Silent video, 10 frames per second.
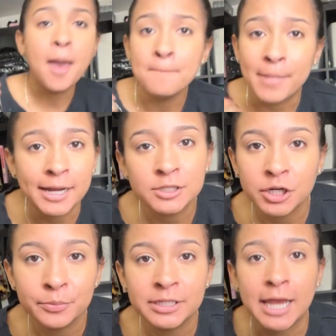my
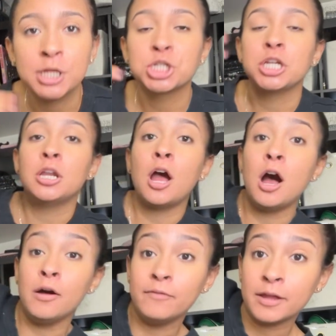interpretation
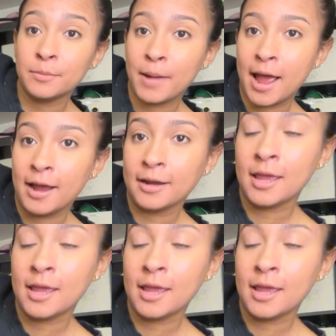of their bag.